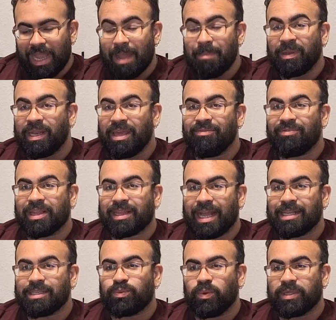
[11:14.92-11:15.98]
believe
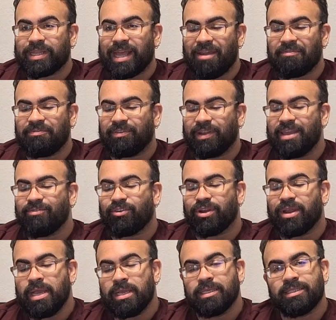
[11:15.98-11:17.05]
that's what that
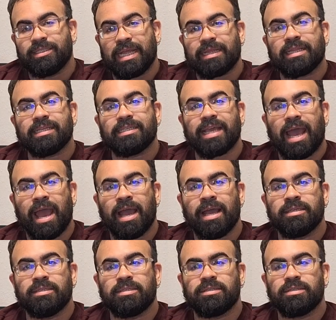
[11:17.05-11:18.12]
flavor is that this
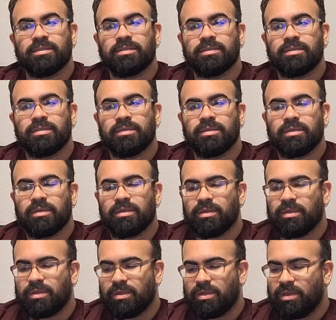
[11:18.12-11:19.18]
has,
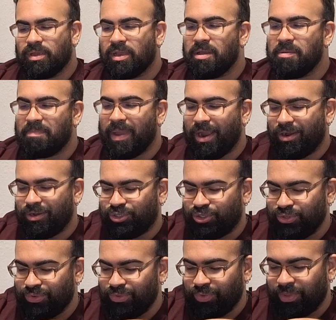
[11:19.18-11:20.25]
compared
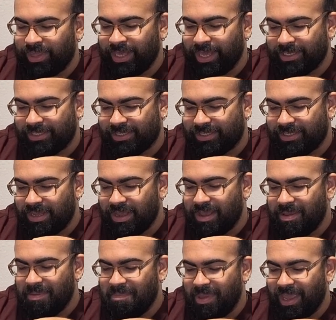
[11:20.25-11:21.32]
to this
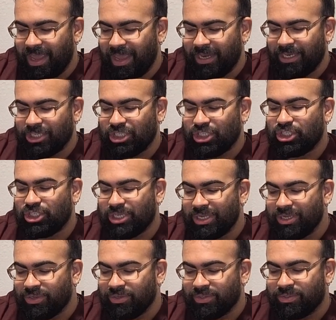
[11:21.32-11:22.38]
being
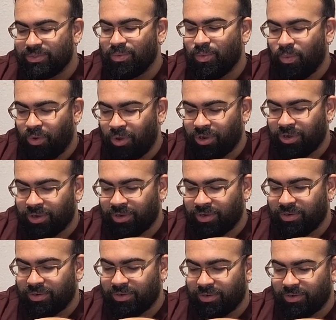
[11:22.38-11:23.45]
distilled water,
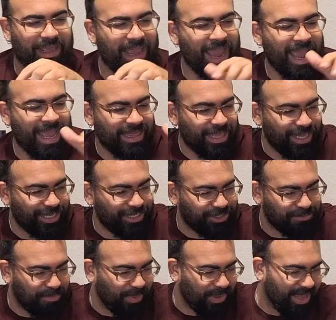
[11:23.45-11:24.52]
and this
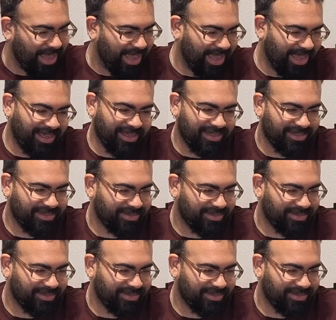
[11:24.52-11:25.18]
being